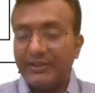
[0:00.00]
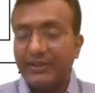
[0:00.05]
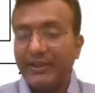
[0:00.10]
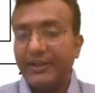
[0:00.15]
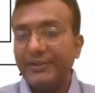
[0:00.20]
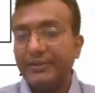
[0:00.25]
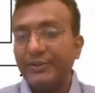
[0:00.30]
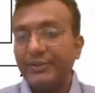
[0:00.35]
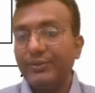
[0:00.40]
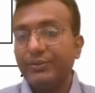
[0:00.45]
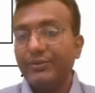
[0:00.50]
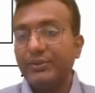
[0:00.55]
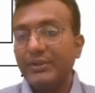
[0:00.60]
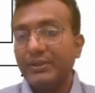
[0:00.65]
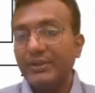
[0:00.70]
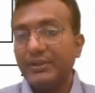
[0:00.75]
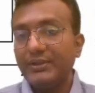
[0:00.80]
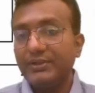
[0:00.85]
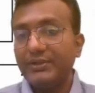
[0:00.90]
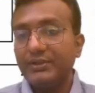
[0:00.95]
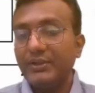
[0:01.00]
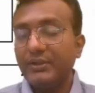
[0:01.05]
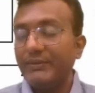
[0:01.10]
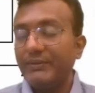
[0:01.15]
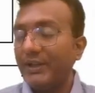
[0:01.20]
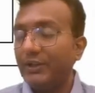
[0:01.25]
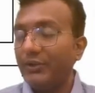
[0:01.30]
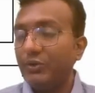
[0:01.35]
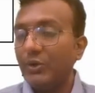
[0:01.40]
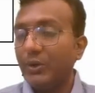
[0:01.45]
That gives us the
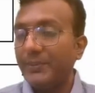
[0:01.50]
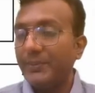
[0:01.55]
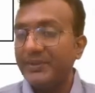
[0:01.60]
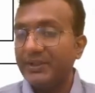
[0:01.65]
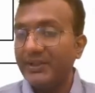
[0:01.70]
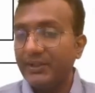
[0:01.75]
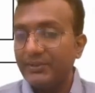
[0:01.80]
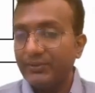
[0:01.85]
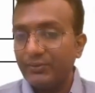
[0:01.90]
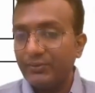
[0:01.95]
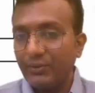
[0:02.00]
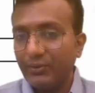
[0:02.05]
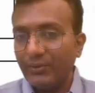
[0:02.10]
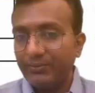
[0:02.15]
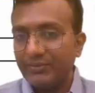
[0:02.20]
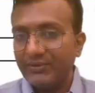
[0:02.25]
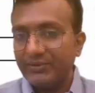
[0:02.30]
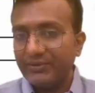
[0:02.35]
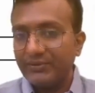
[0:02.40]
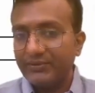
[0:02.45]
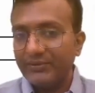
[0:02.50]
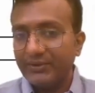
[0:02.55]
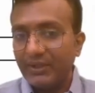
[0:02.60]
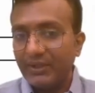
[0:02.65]
value of 6 ohms.